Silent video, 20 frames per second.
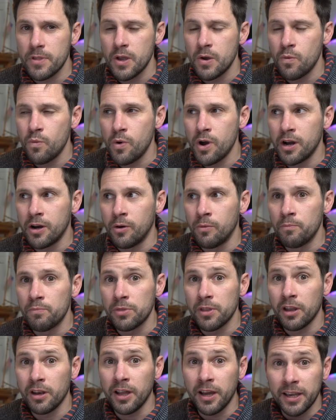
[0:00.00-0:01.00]
Well,
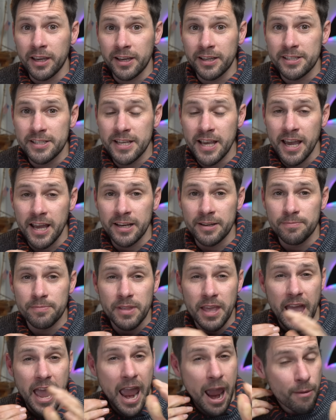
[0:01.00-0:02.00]
like I said,
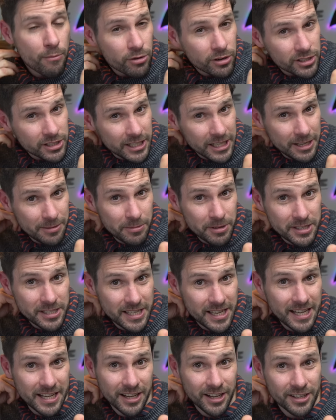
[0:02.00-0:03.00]
Emirates Team New
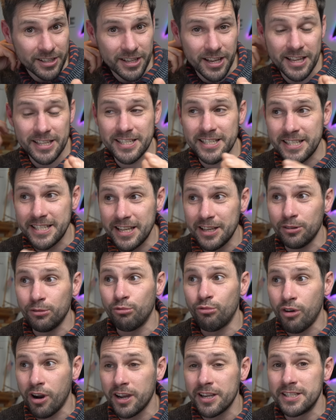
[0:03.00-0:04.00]
Zealand are still
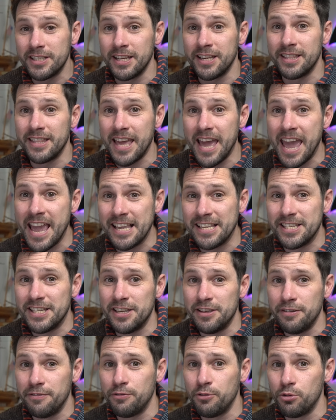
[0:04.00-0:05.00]
writing the
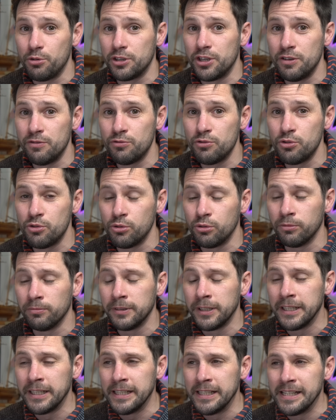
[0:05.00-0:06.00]
AC40 rule,
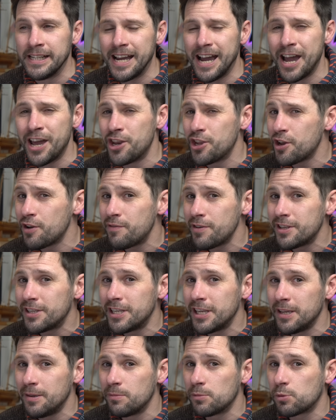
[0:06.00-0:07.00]
and other
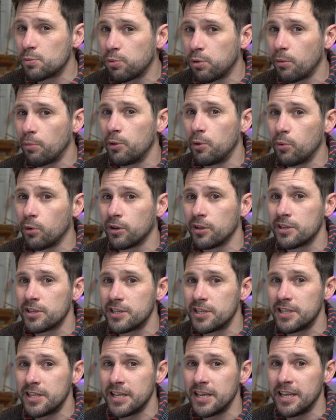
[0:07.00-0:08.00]
teams probably want to
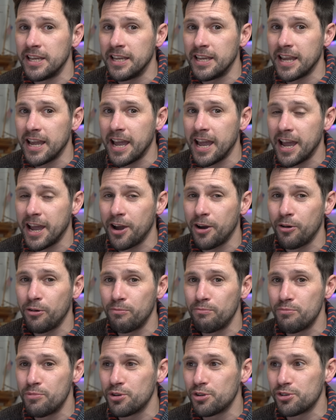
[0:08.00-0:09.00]
see how
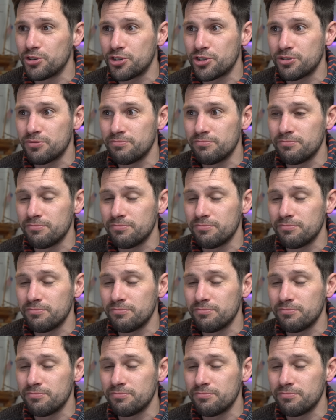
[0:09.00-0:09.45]
much